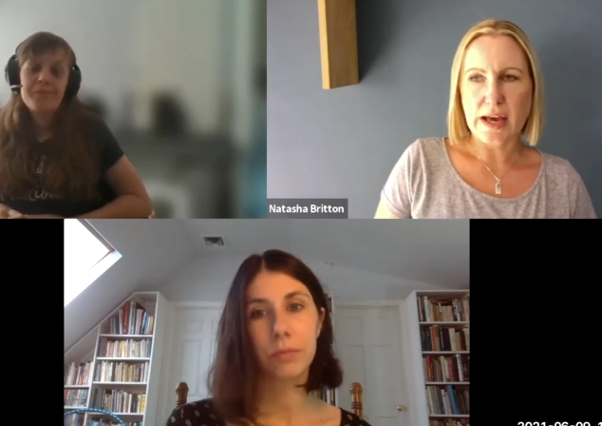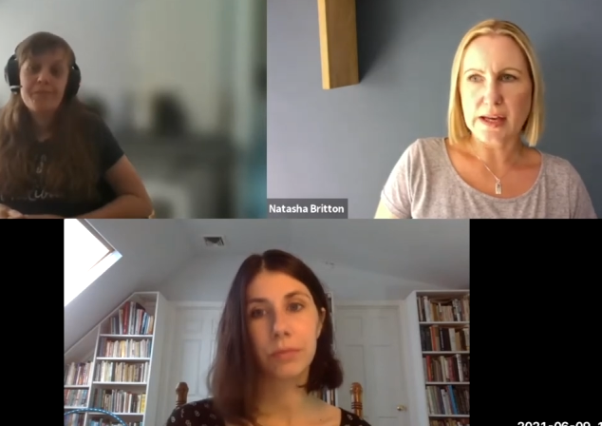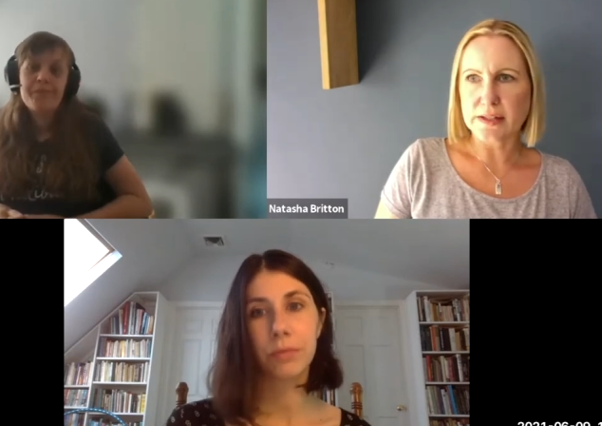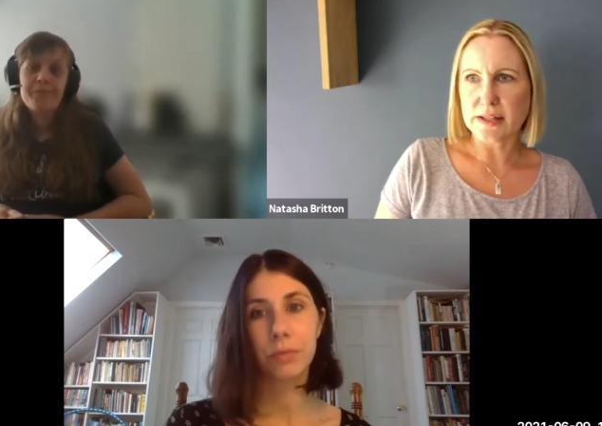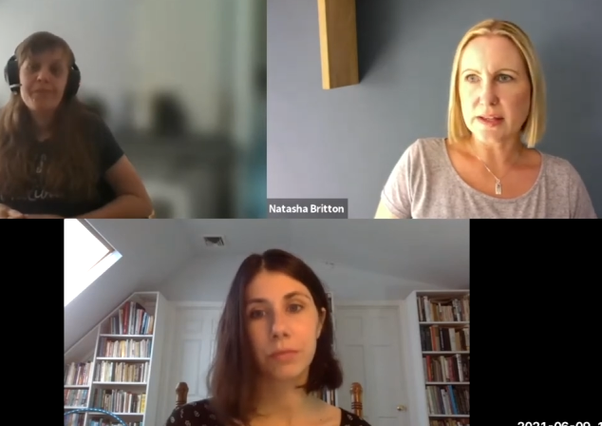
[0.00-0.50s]

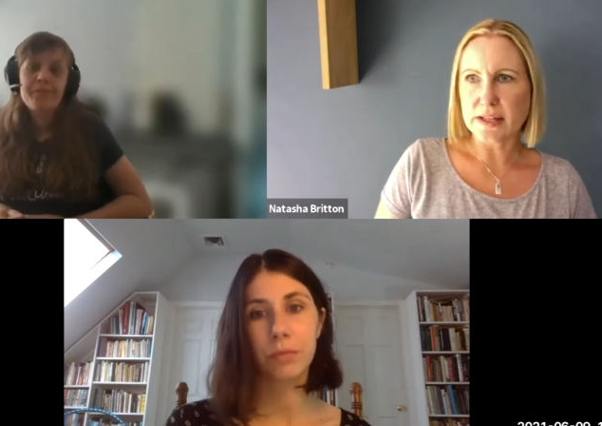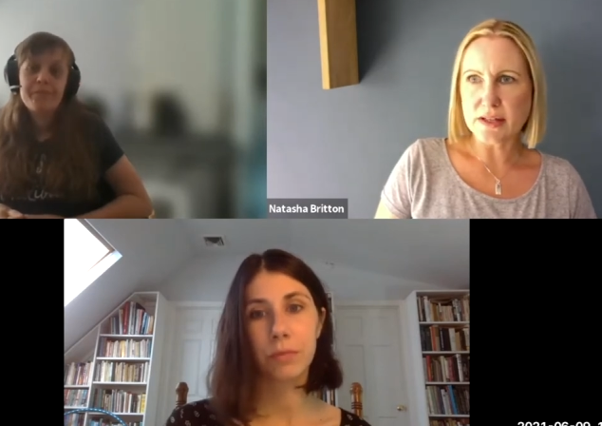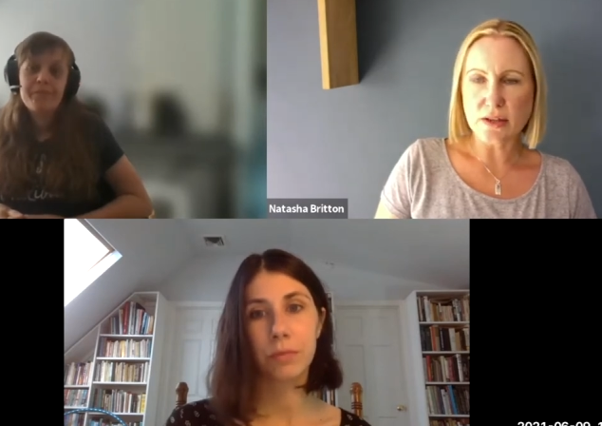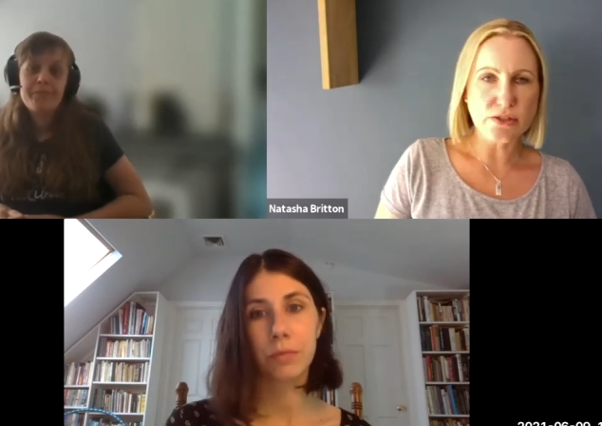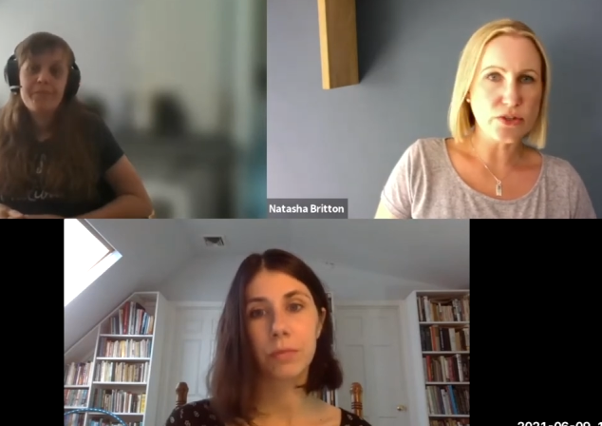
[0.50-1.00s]
Speaker 1: and then there's
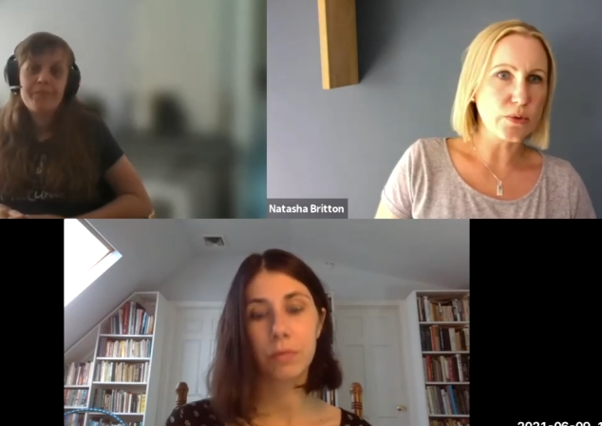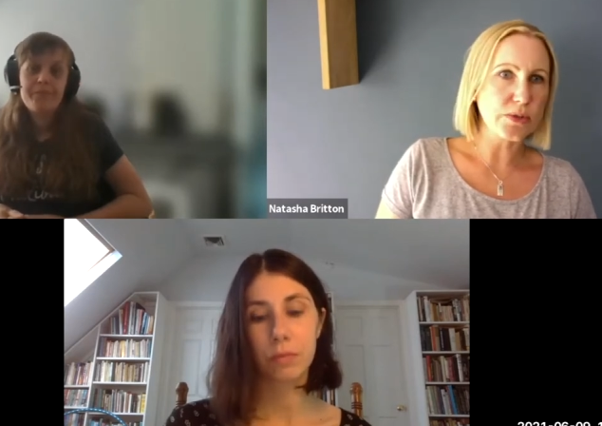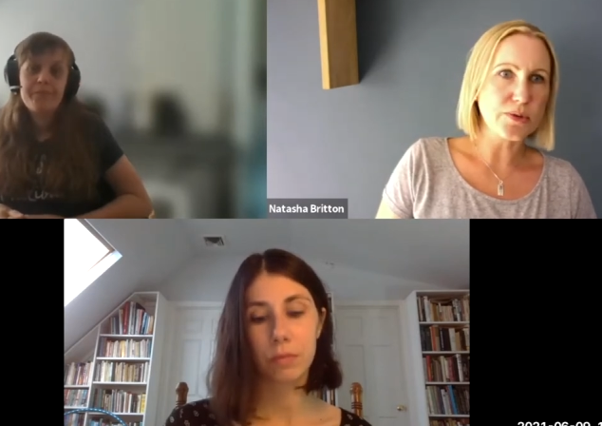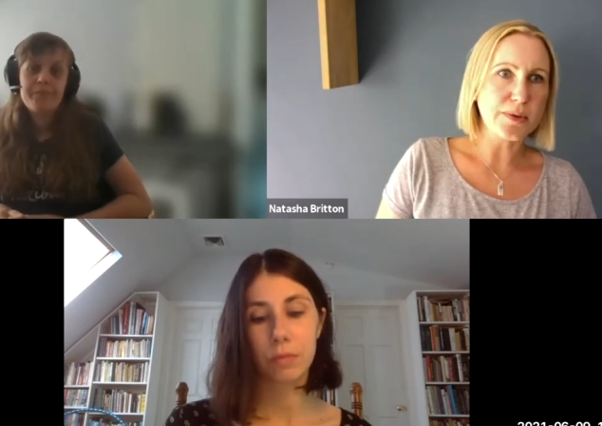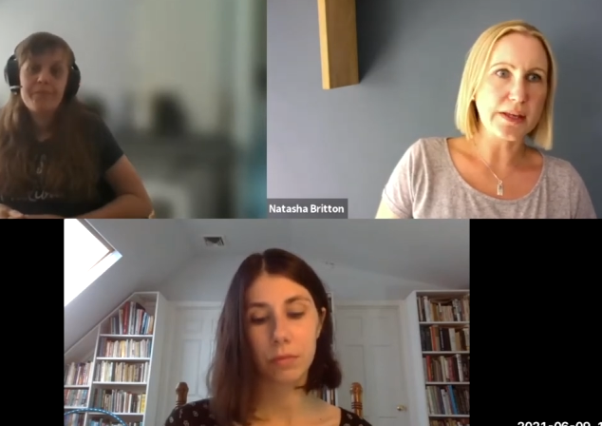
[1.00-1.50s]
others who are
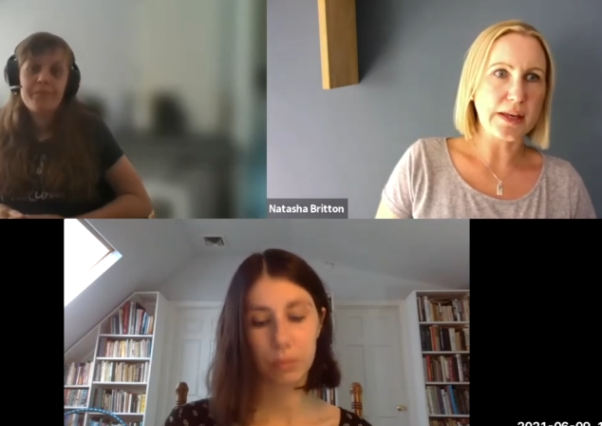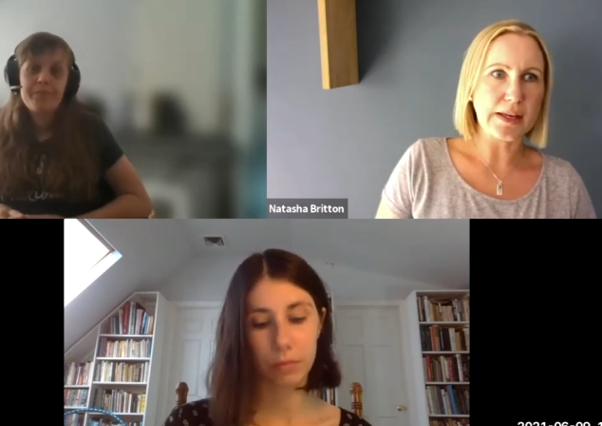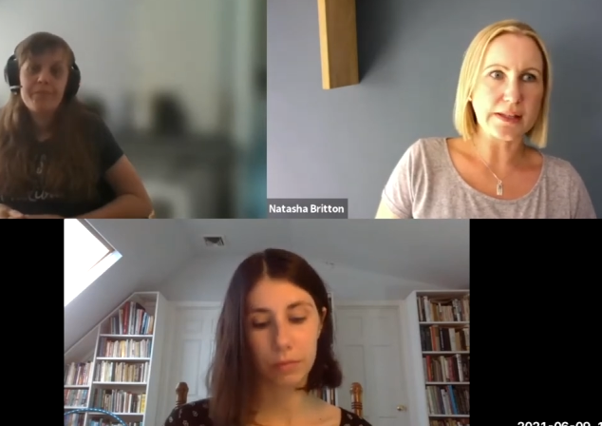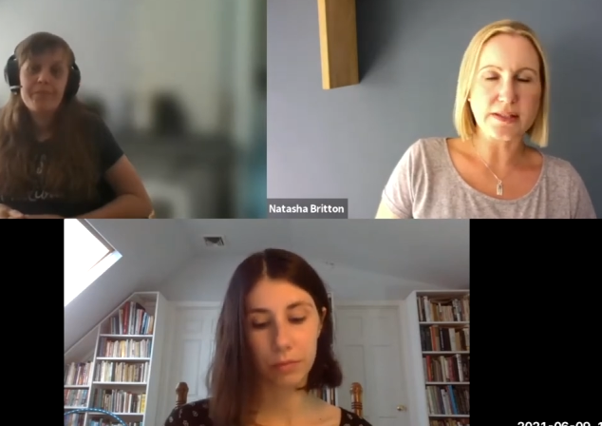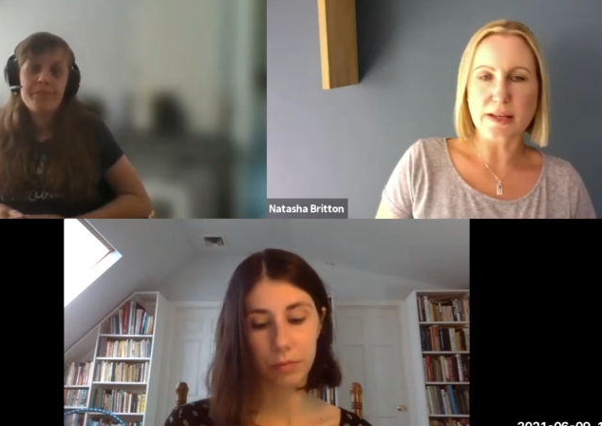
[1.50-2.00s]
doing it
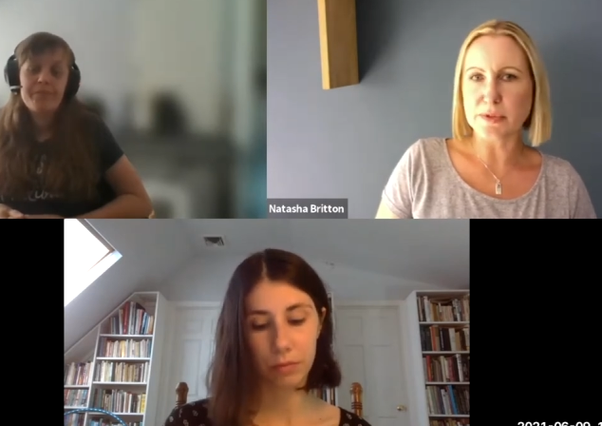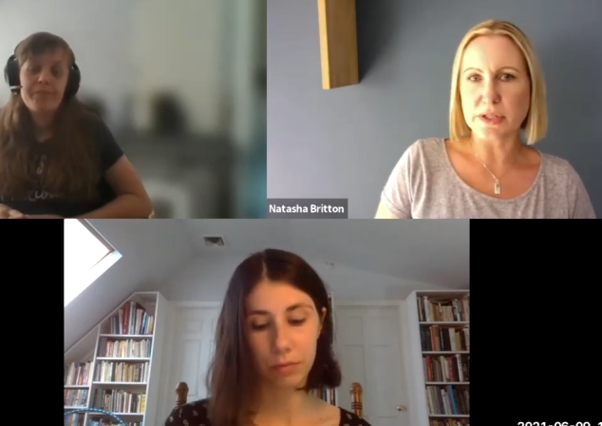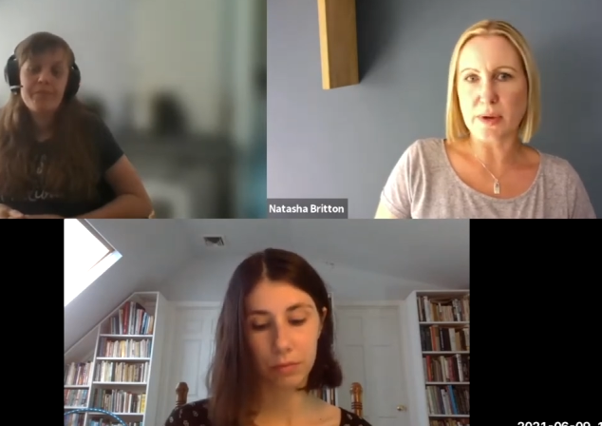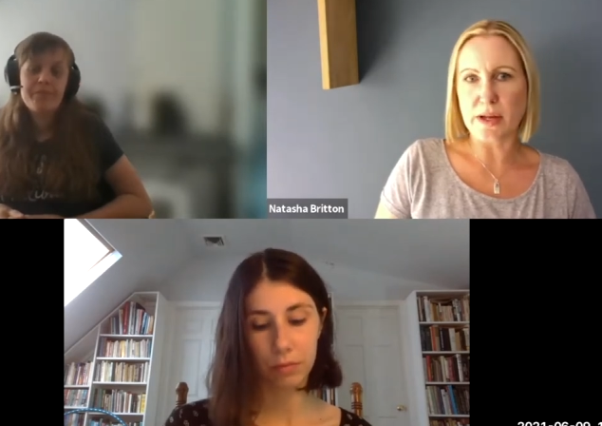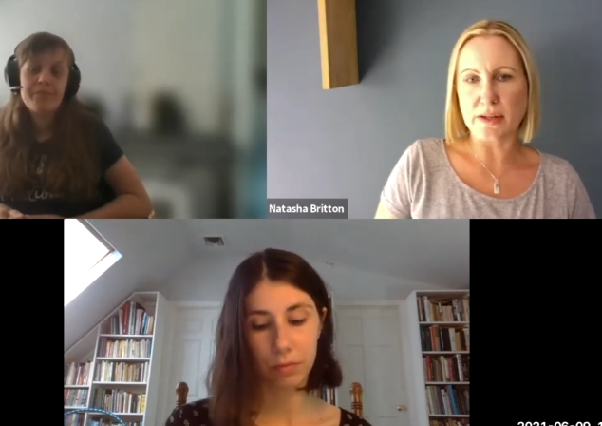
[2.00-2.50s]
exceptionally
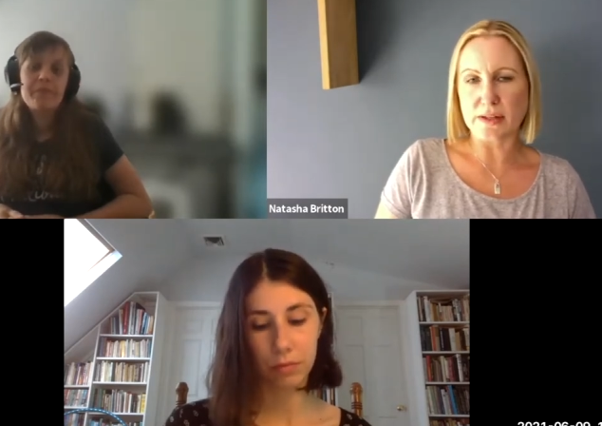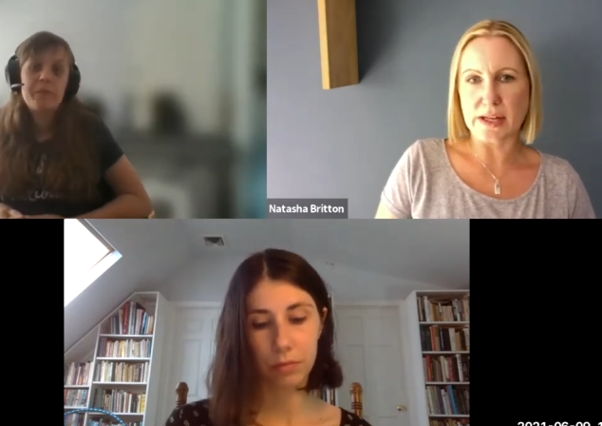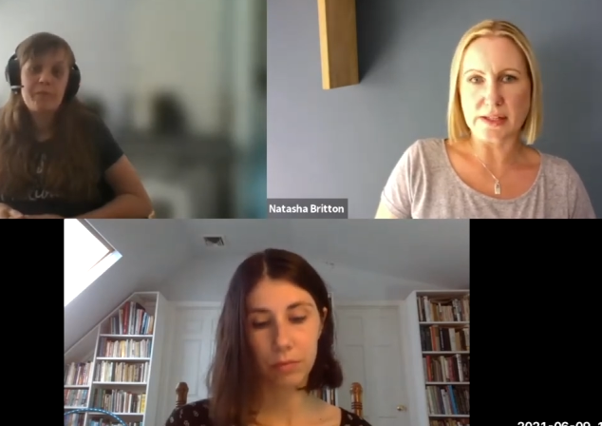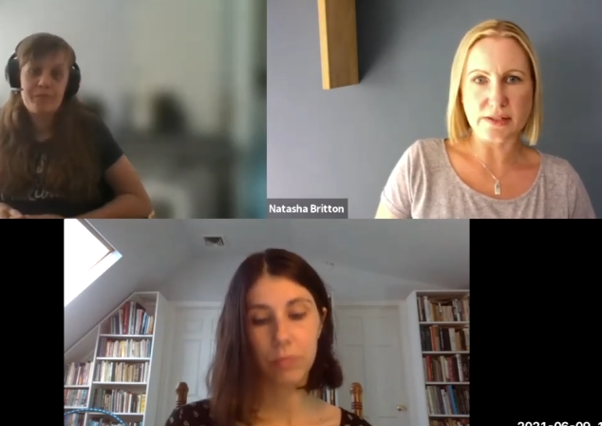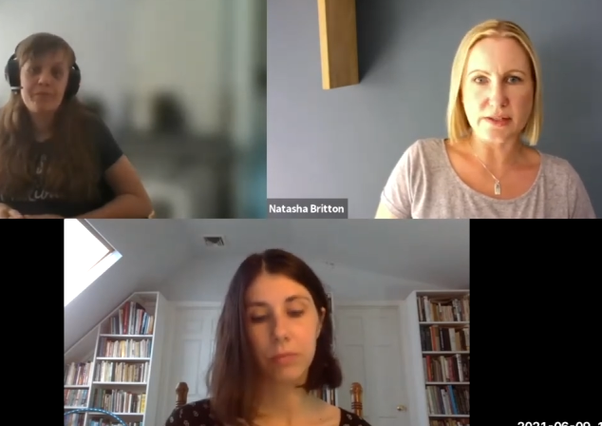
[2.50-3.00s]
well and
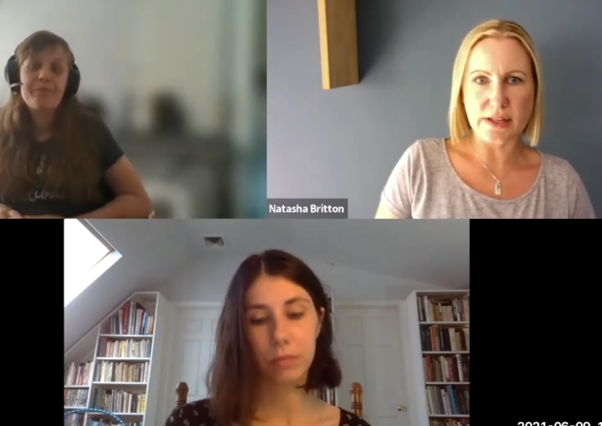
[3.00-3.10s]
and